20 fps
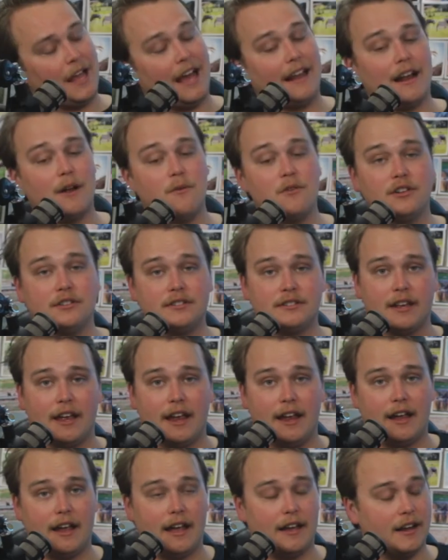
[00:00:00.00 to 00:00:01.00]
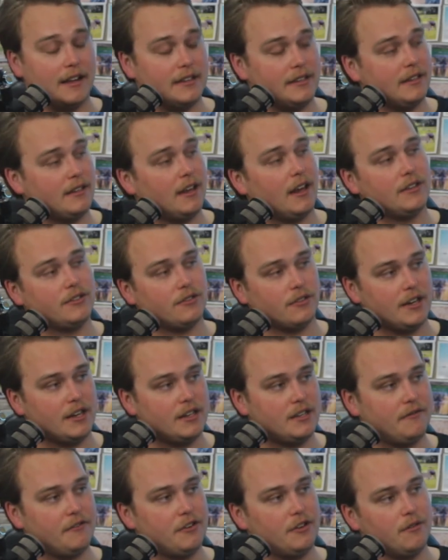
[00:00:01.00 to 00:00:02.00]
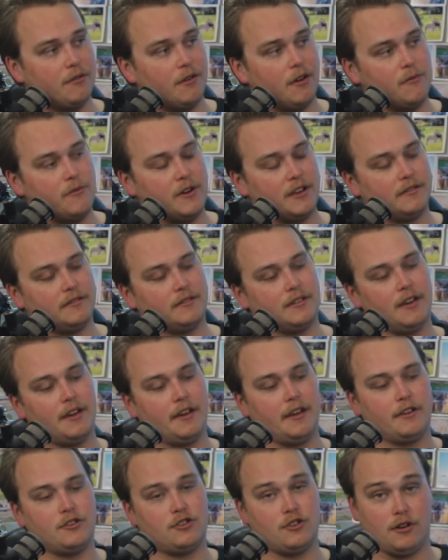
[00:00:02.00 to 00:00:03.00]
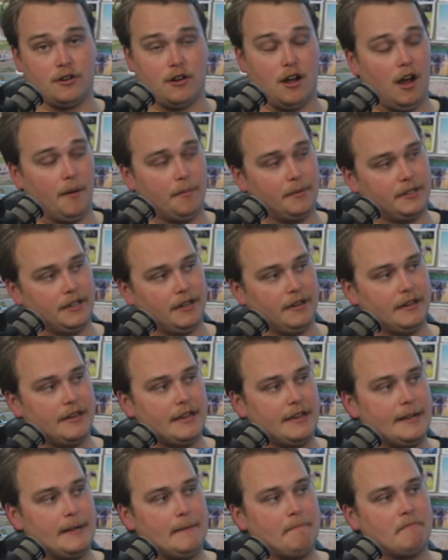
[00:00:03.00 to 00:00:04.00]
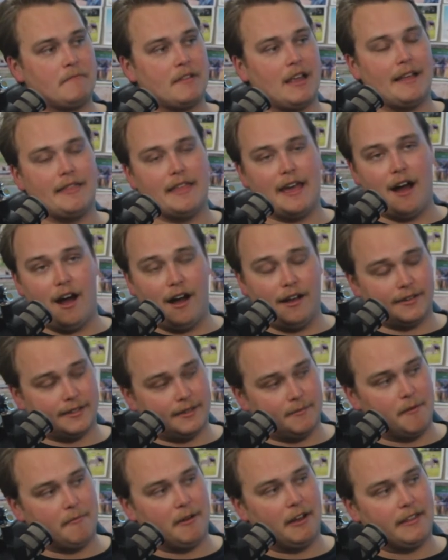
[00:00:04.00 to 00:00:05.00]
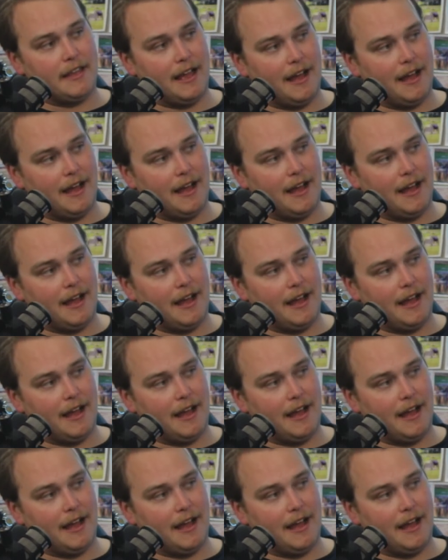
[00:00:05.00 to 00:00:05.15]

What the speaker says: And I will say, I saw an interview with John Carpenter, and they asked him about the